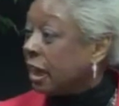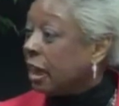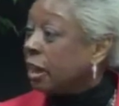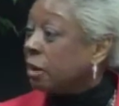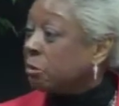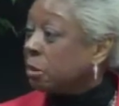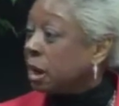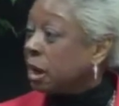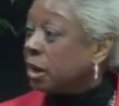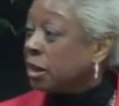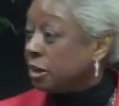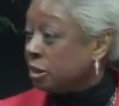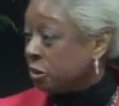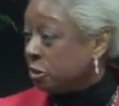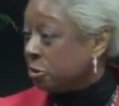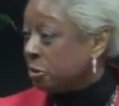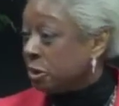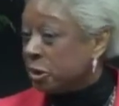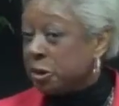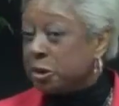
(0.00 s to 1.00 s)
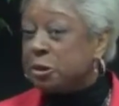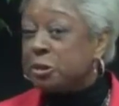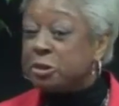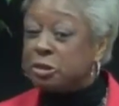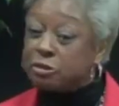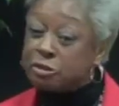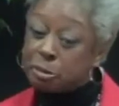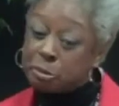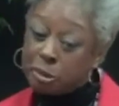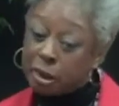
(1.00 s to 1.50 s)
And my husband, who's a
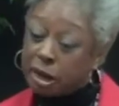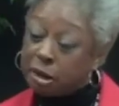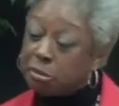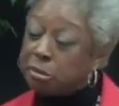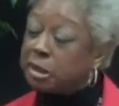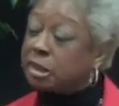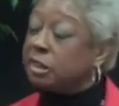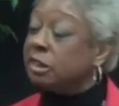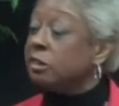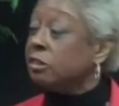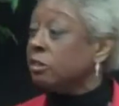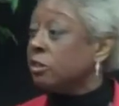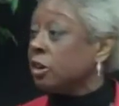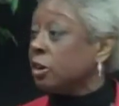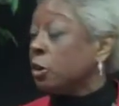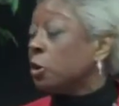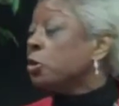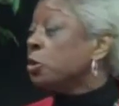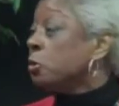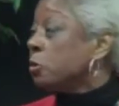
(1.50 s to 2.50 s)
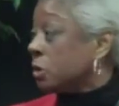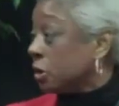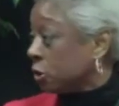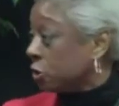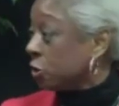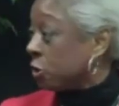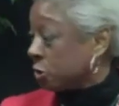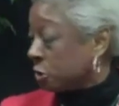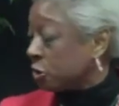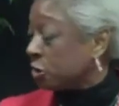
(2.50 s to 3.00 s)
Republican, said, "Oh, you want to
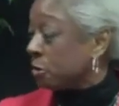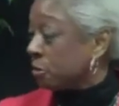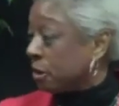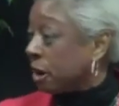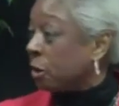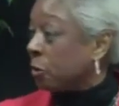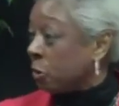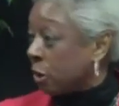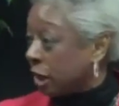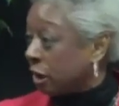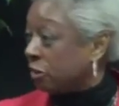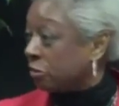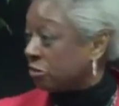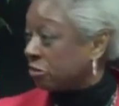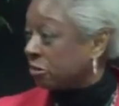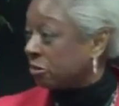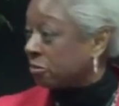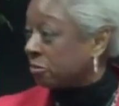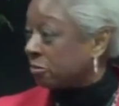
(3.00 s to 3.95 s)
talk to my wife?"